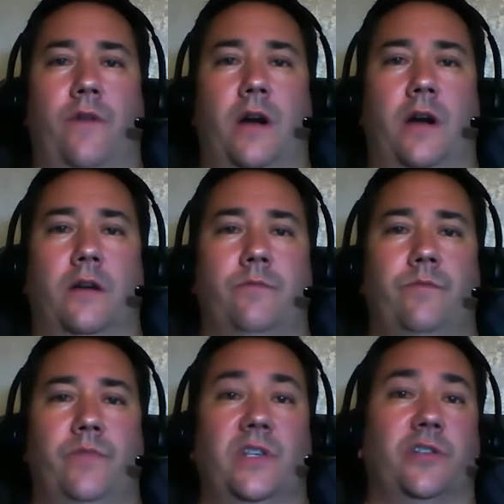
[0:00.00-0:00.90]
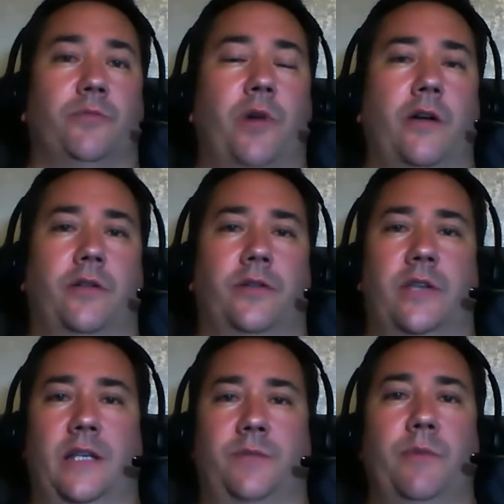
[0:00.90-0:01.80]
our Sisel partners
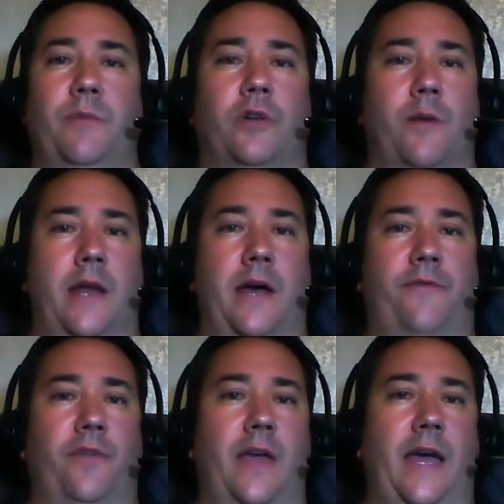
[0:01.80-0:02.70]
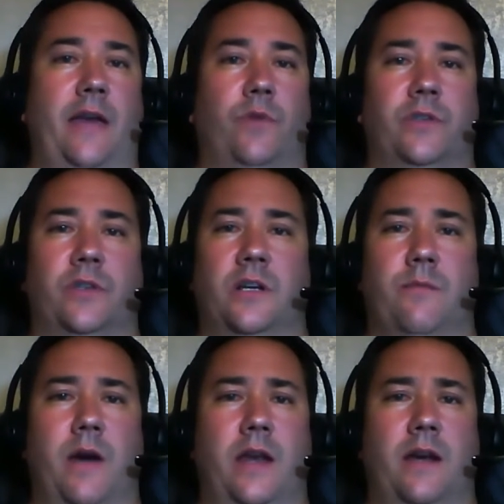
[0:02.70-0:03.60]
has people coming on for that, and one's going to
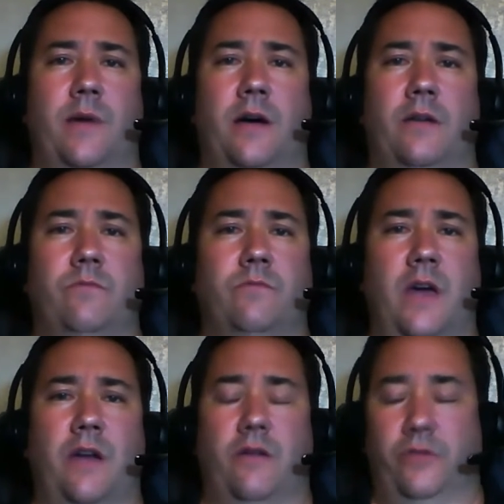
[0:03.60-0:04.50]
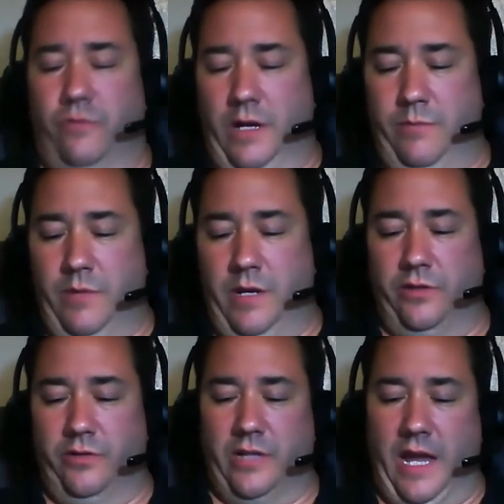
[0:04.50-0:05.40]
come on in about, I don't know, 20 minutes.
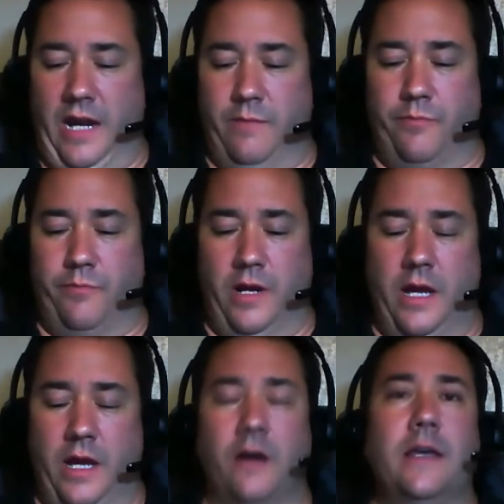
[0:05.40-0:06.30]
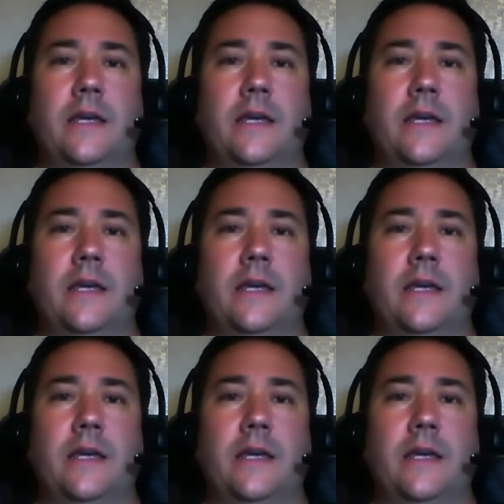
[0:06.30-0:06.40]
They're signing them up right now.